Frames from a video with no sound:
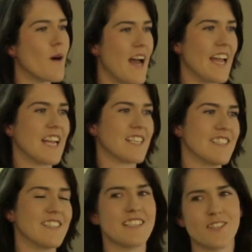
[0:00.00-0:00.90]
way
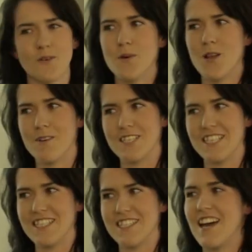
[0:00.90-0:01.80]
since its humble
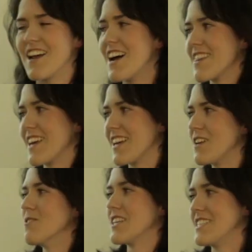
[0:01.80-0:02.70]
origins, and I think
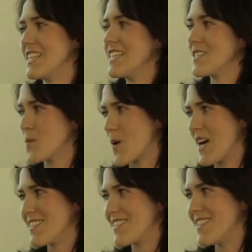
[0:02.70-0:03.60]
it will continue to
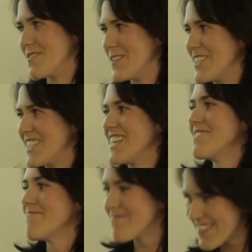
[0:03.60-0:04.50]
surprise us in the future.
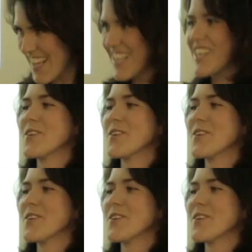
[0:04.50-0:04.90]
Thank